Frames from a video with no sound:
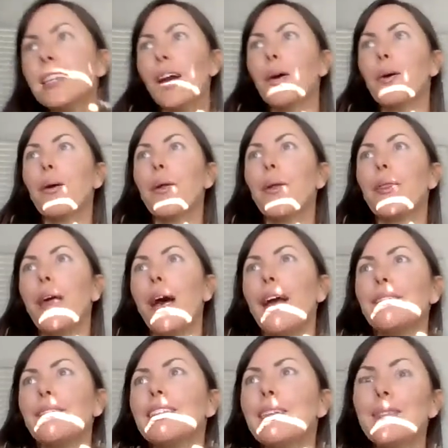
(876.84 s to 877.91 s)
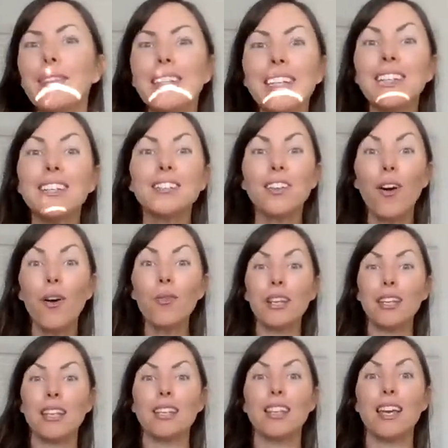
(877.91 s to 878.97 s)
that everything we need is
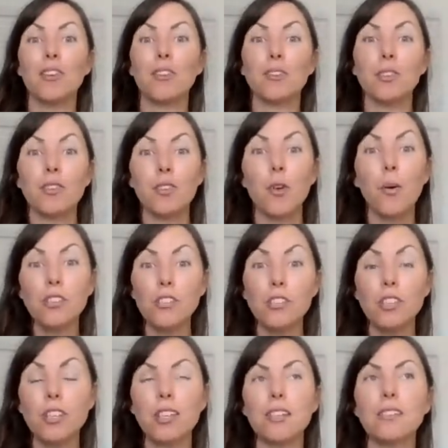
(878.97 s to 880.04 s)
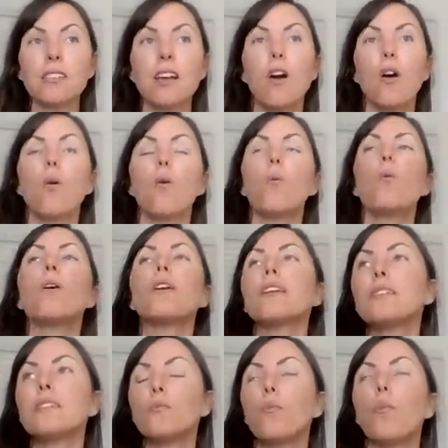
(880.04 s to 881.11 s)
already there. So the question is,
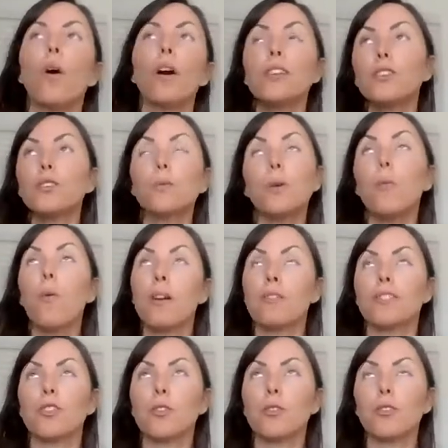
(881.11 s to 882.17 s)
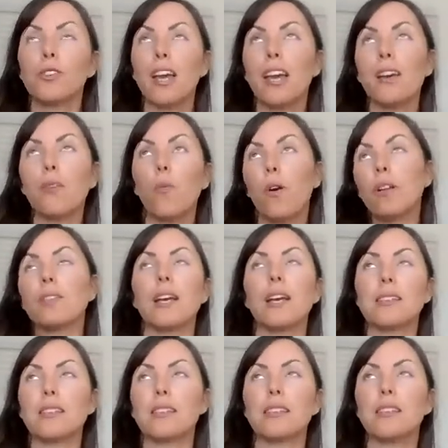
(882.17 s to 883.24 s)
what do we want to create? What
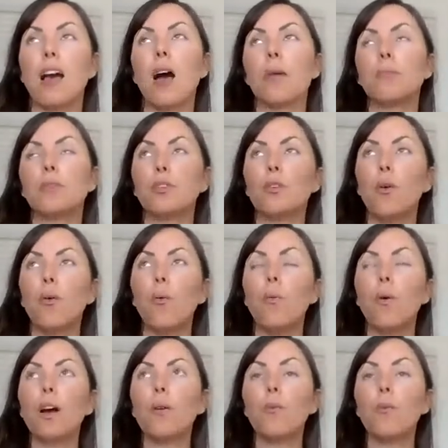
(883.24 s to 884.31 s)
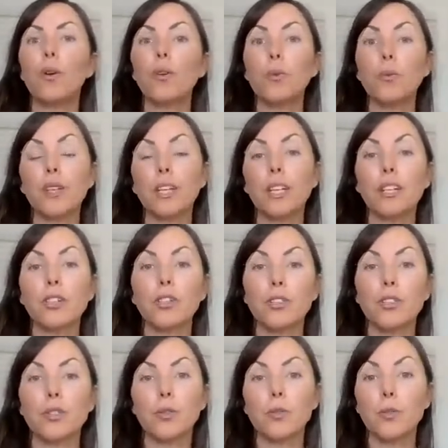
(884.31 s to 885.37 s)
lights us up? You know, what are we here
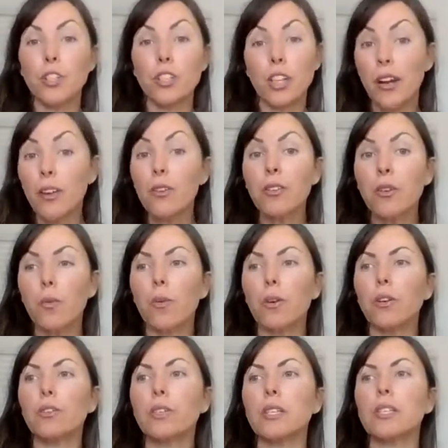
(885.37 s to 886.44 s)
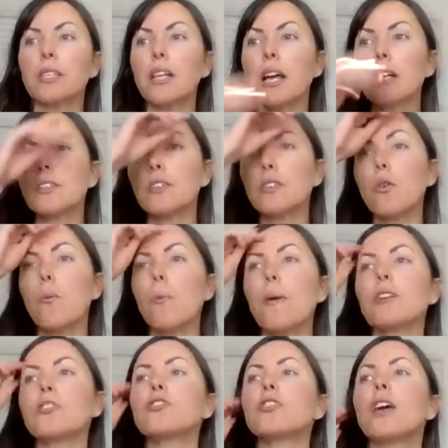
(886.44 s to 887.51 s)
to share in the world? It's not so
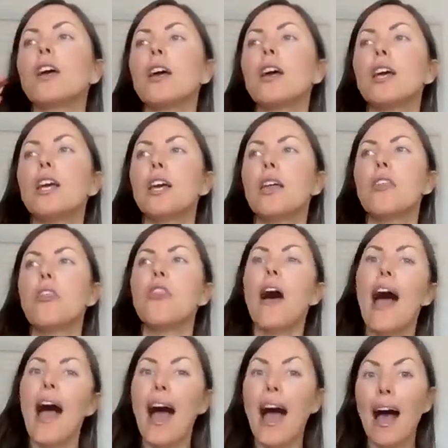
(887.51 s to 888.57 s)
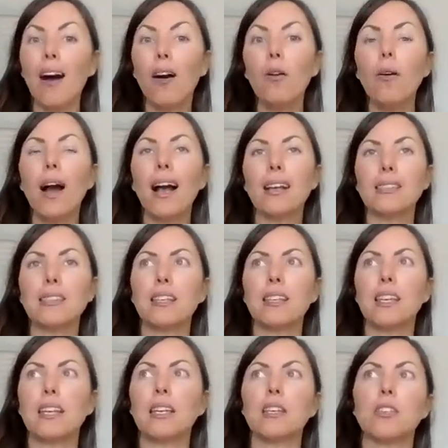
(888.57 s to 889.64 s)
much the how as it
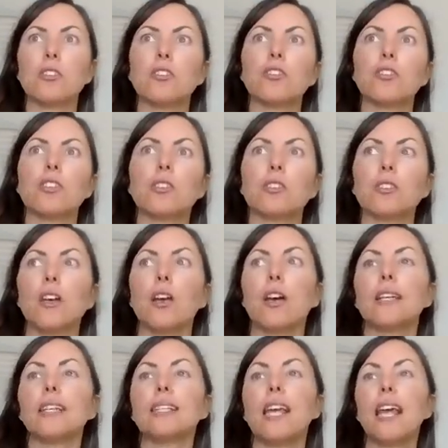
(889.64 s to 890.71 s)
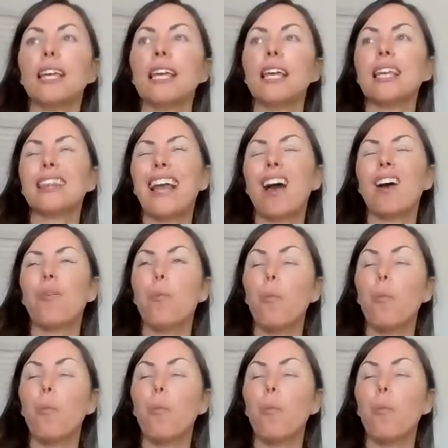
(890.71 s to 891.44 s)
is just taking that